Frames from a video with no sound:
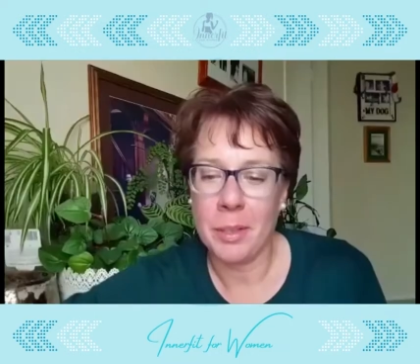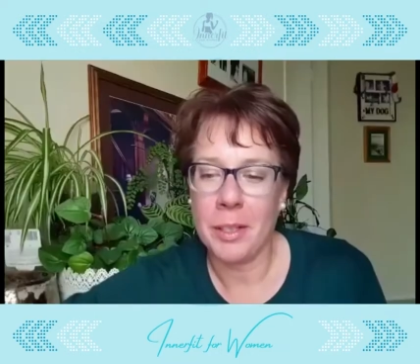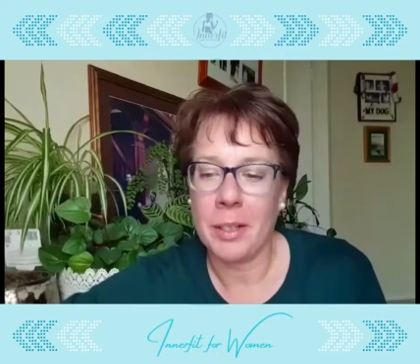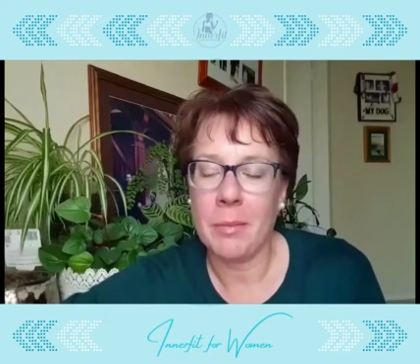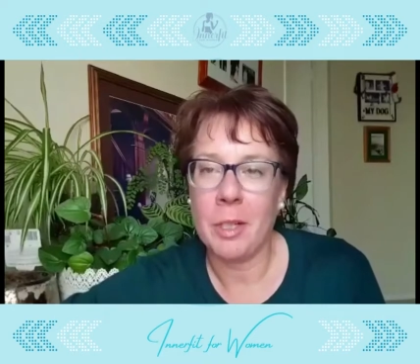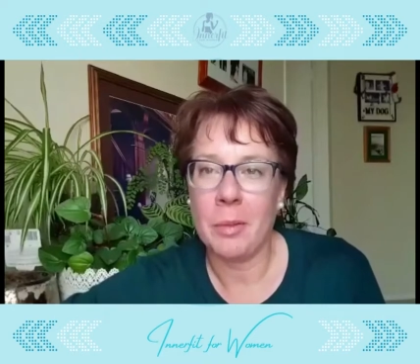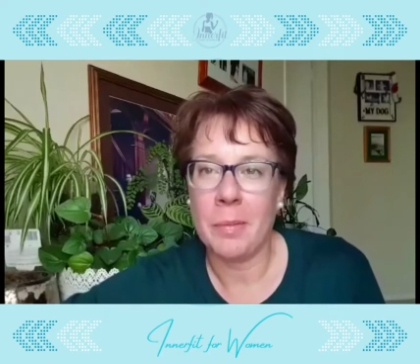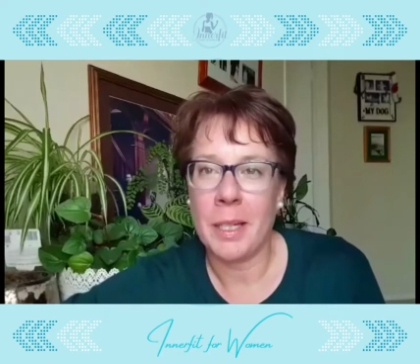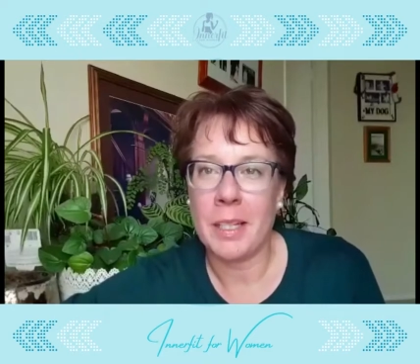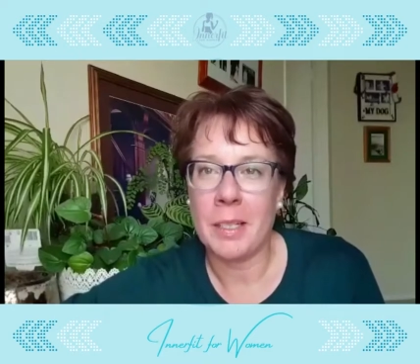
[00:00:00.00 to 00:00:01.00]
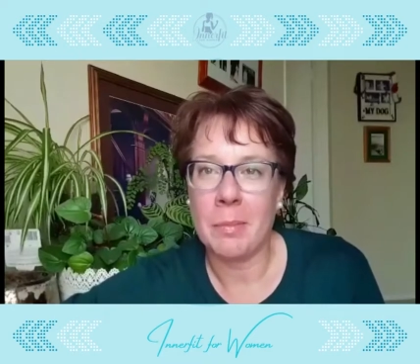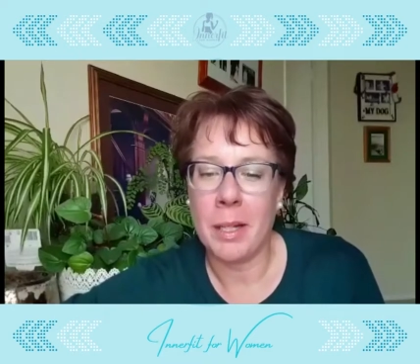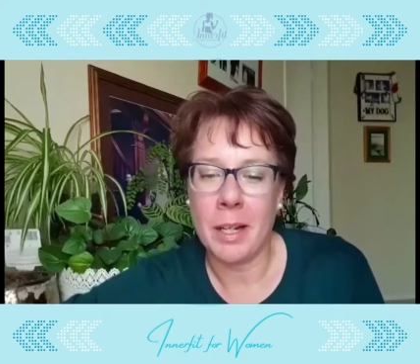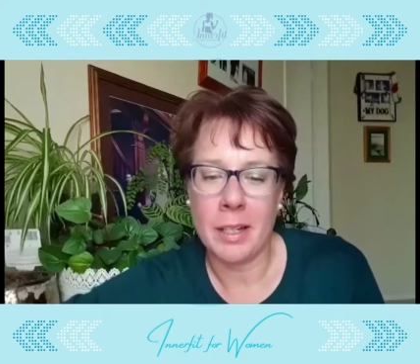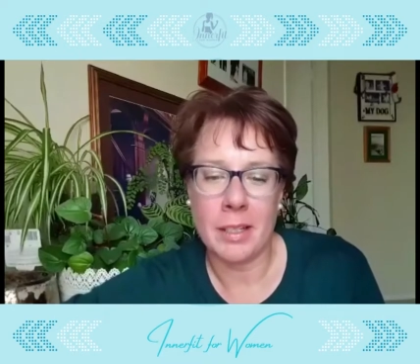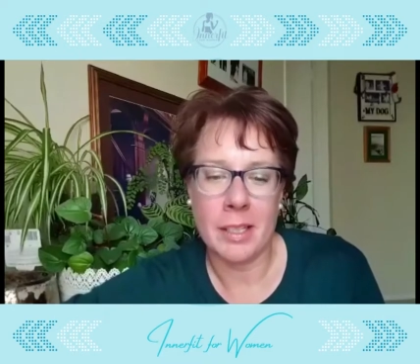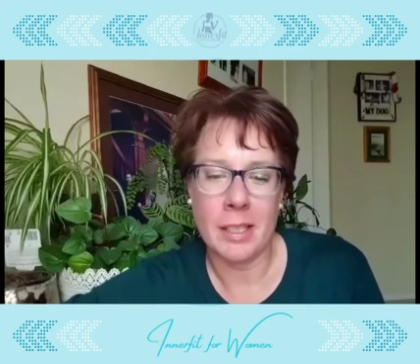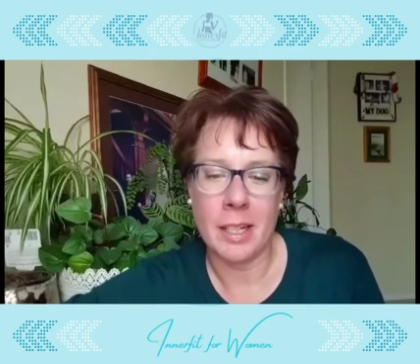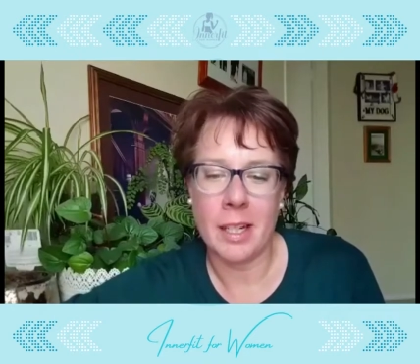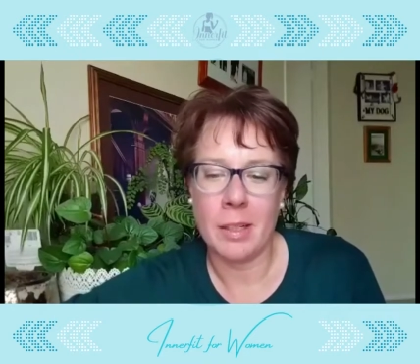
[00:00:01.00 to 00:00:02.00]
program helped me to better
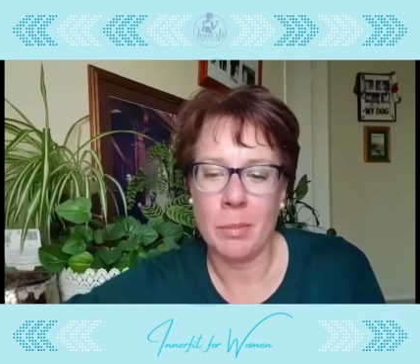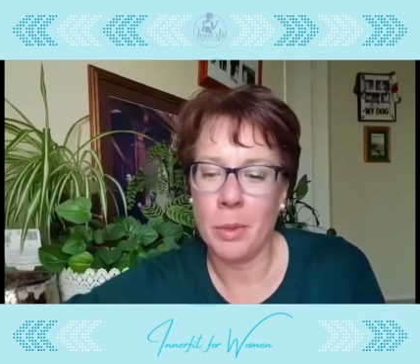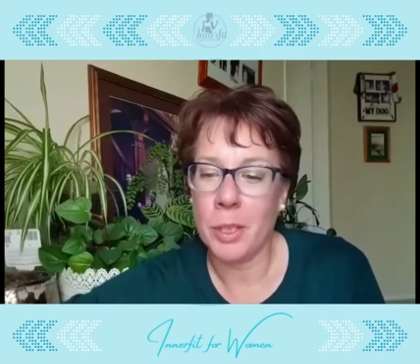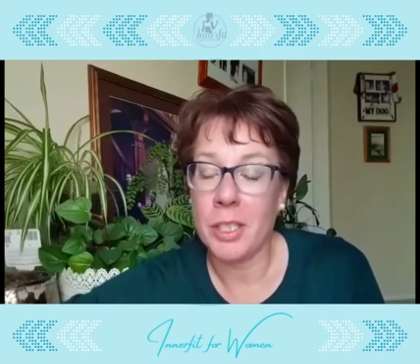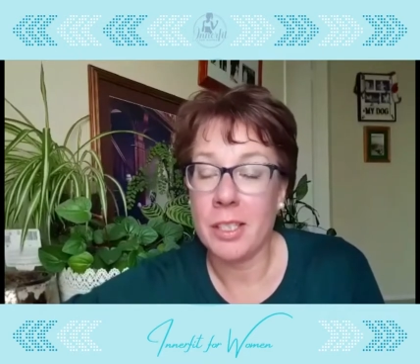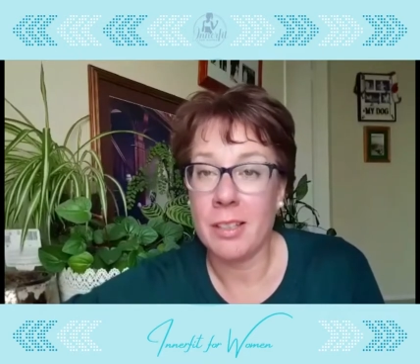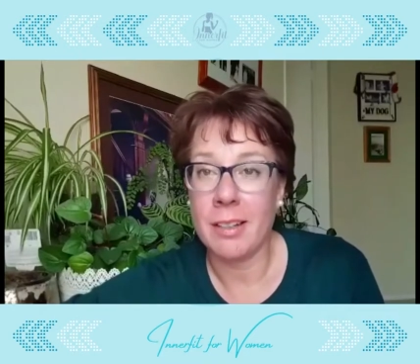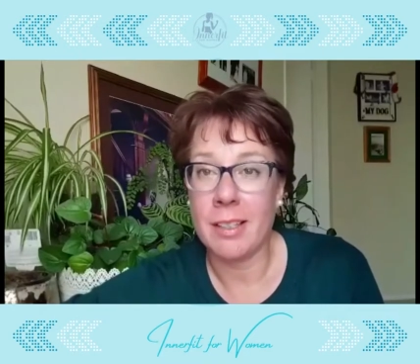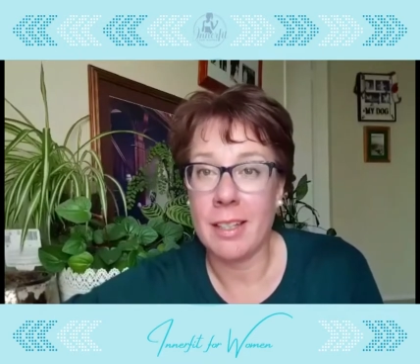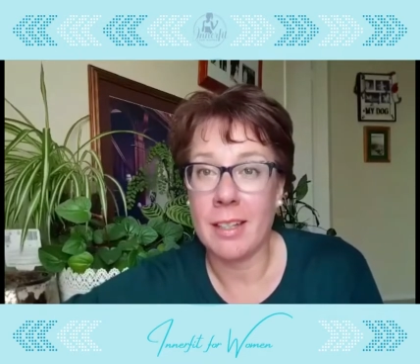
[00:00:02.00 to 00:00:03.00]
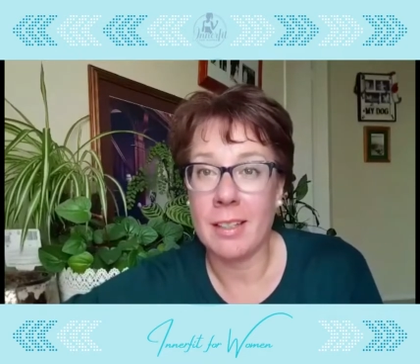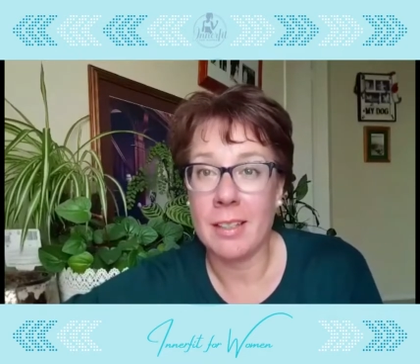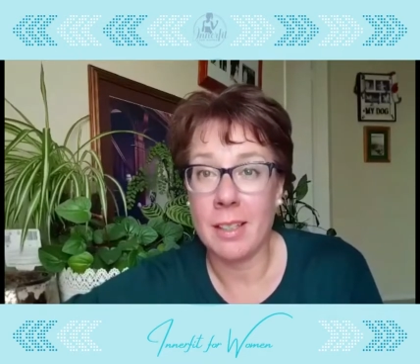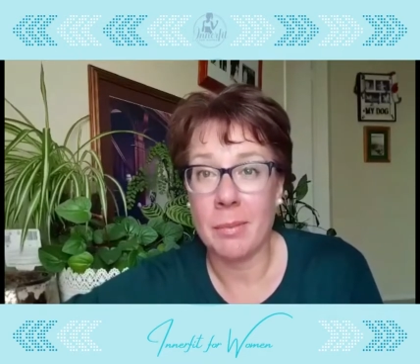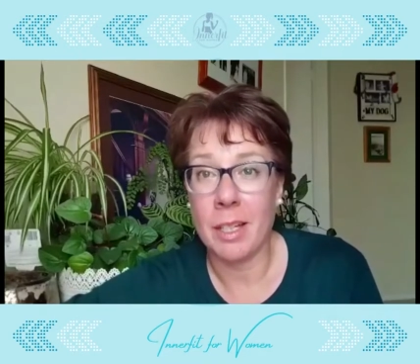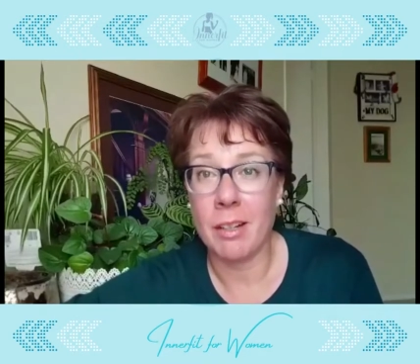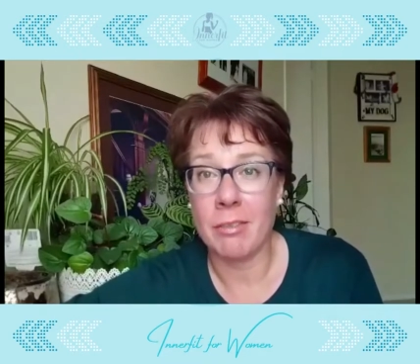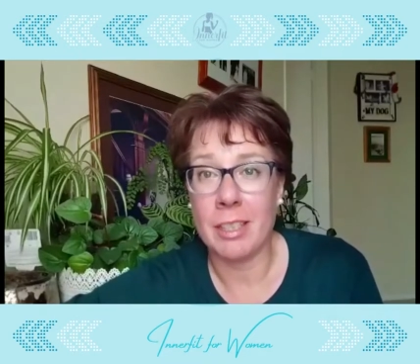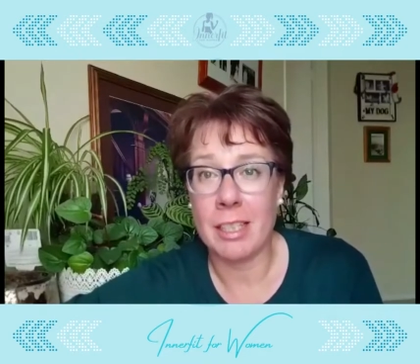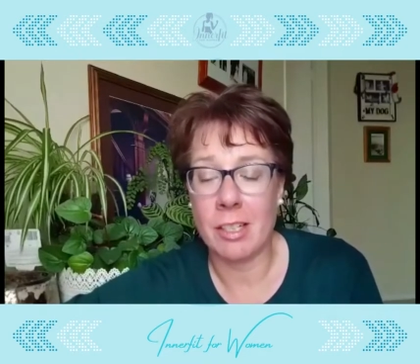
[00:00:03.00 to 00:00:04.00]
understand portion sizing, something
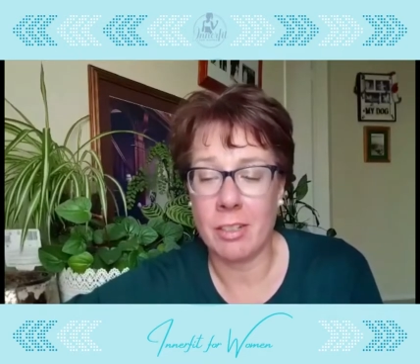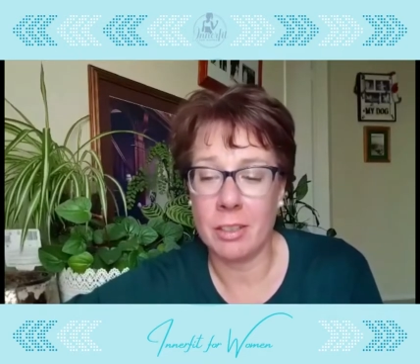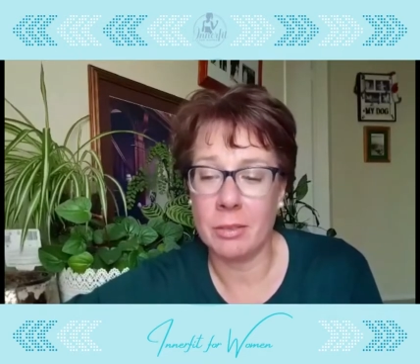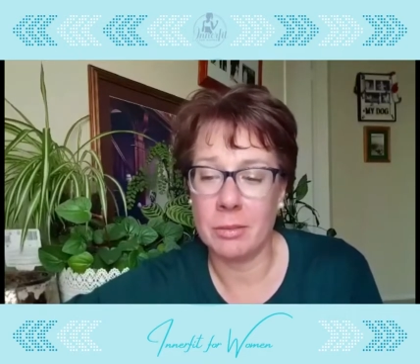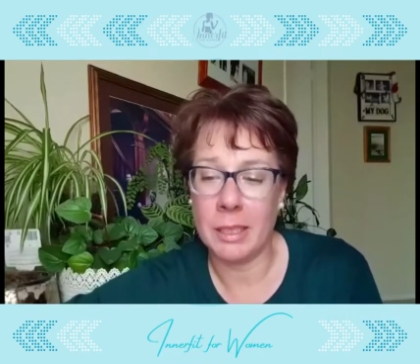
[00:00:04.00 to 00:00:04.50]
I've really struggled